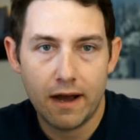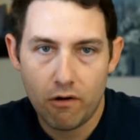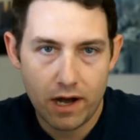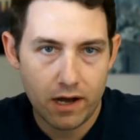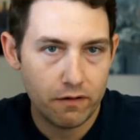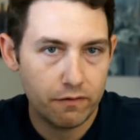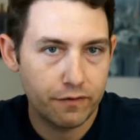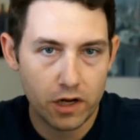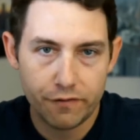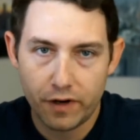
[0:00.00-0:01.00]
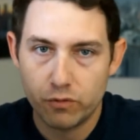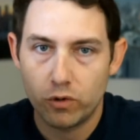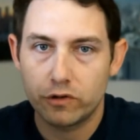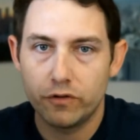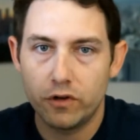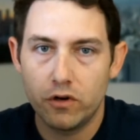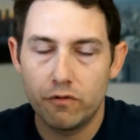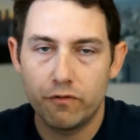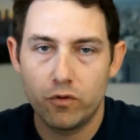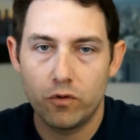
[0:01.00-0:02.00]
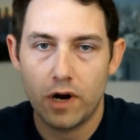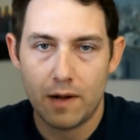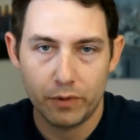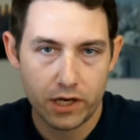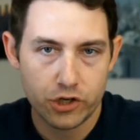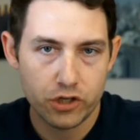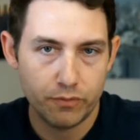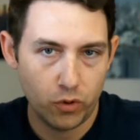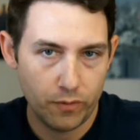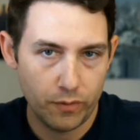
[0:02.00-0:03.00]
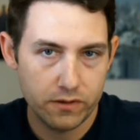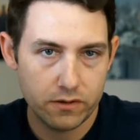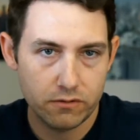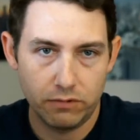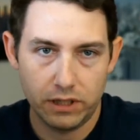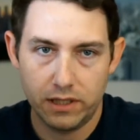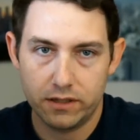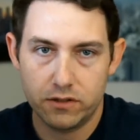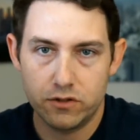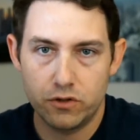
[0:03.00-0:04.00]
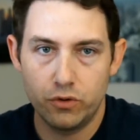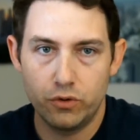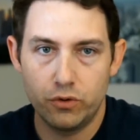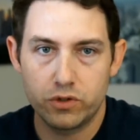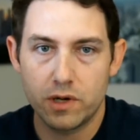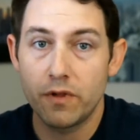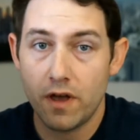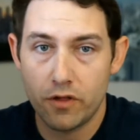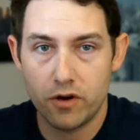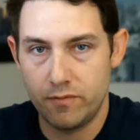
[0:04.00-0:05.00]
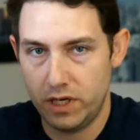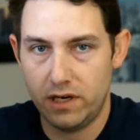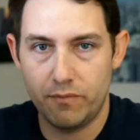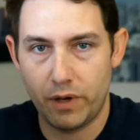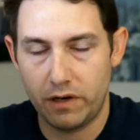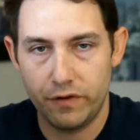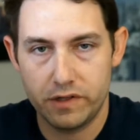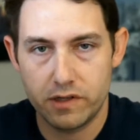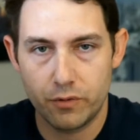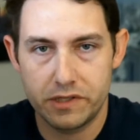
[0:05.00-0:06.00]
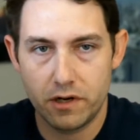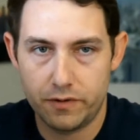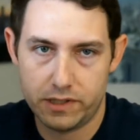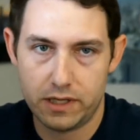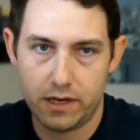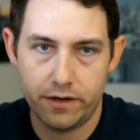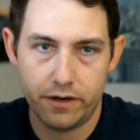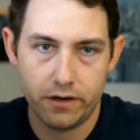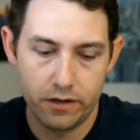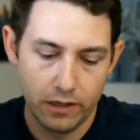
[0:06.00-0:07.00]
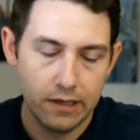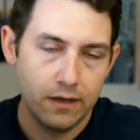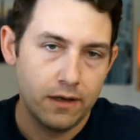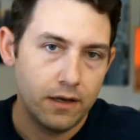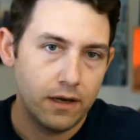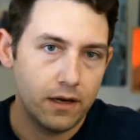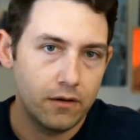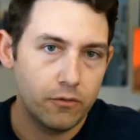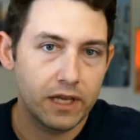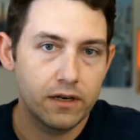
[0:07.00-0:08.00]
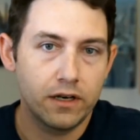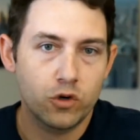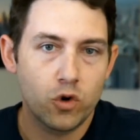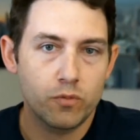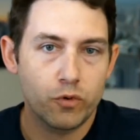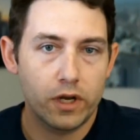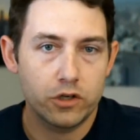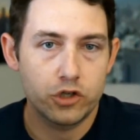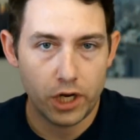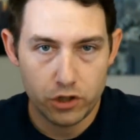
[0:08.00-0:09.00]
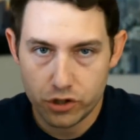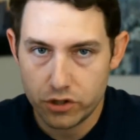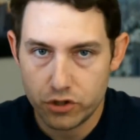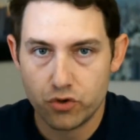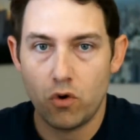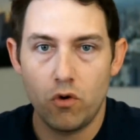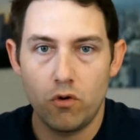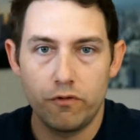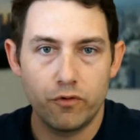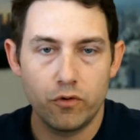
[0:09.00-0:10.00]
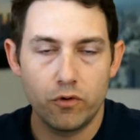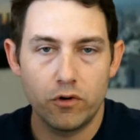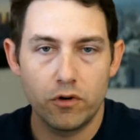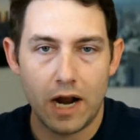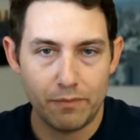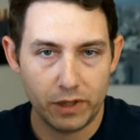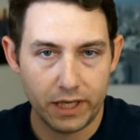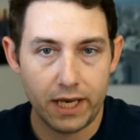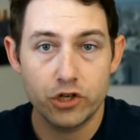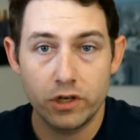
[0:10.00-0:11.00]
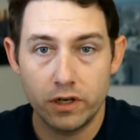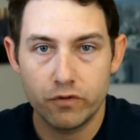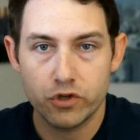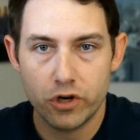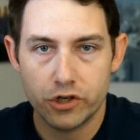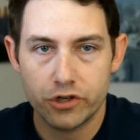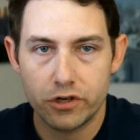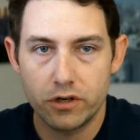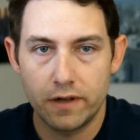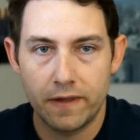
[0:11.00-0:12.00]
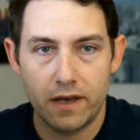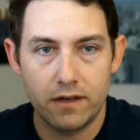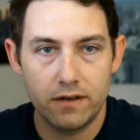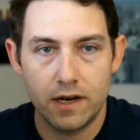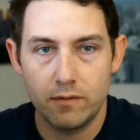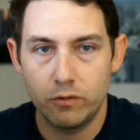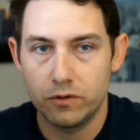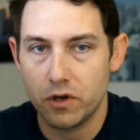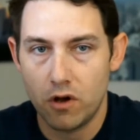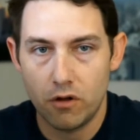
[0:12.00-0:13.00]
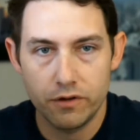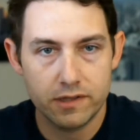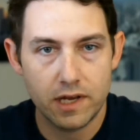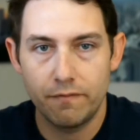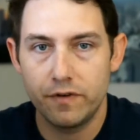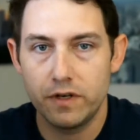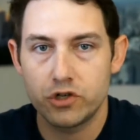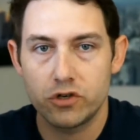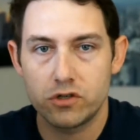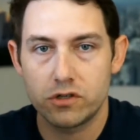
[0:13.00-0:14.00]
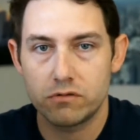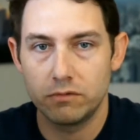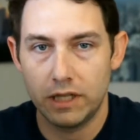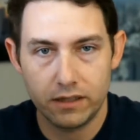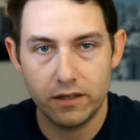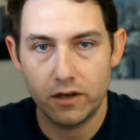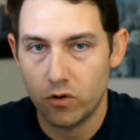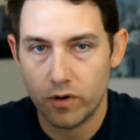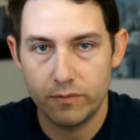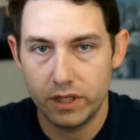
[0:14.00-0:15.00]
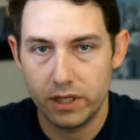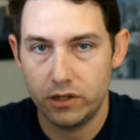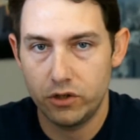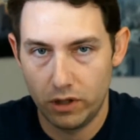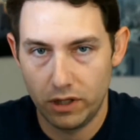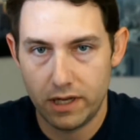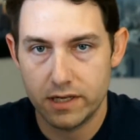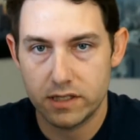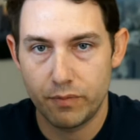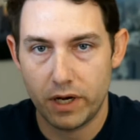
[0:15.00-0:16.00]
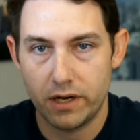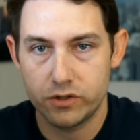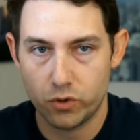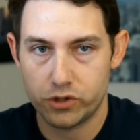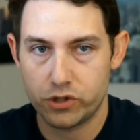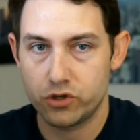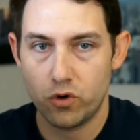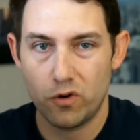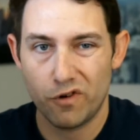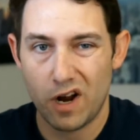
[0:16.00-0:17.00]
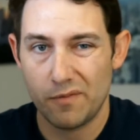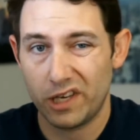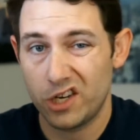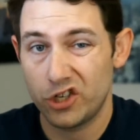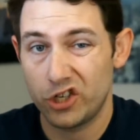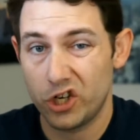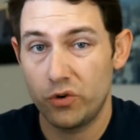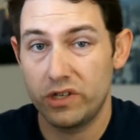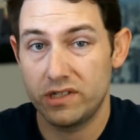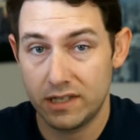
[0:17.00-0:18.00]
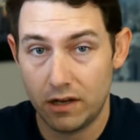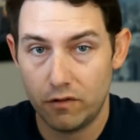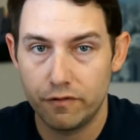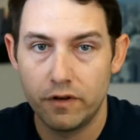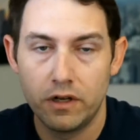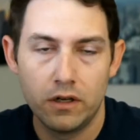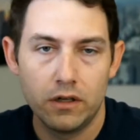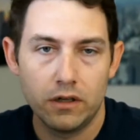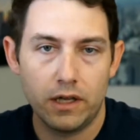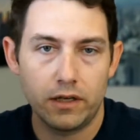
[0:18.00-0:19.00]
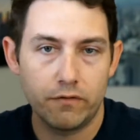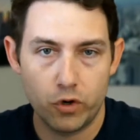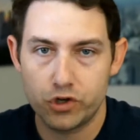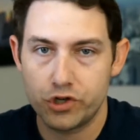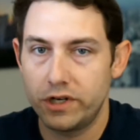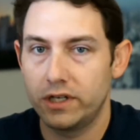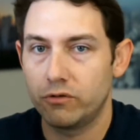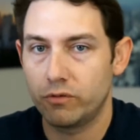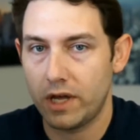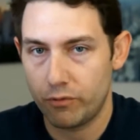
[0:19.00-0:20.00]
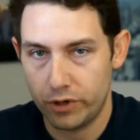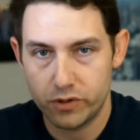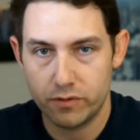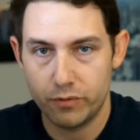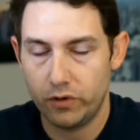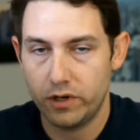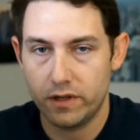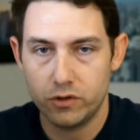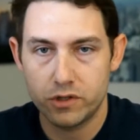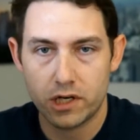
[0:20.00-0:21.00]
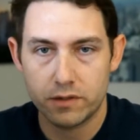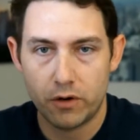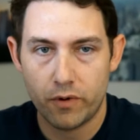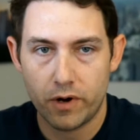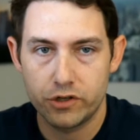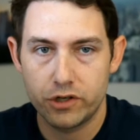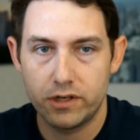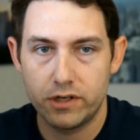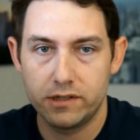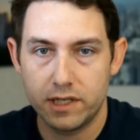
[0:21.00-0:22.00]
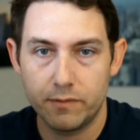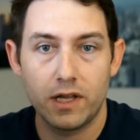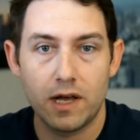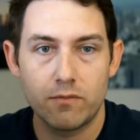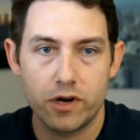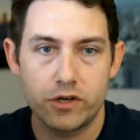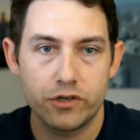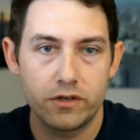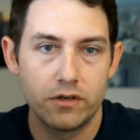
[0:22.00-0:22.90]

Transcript: have codified workflow for application deployments, leading to some of the other immediate benefits that we see on the slide here. We can incorporate change control for application infrastructure, and that enables all the same features likely already being utilized by source control for application code itself, like versioning, that reusability that you talked about, Ranjit, and team collaboration.